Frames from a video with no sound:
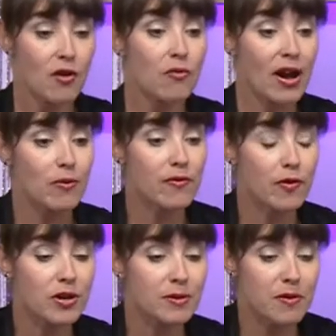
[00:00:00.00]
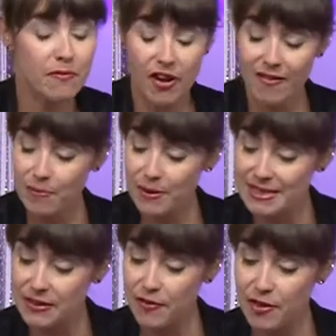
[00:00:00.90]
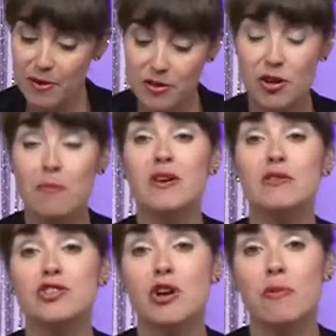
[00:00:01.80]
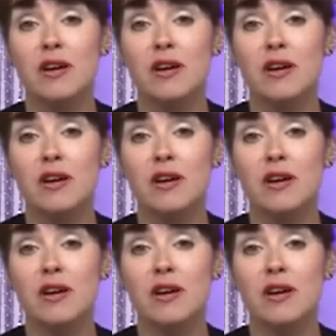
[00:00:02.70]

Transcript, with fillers: Right, we've already been very busy for the Mill Shop. Mill Shop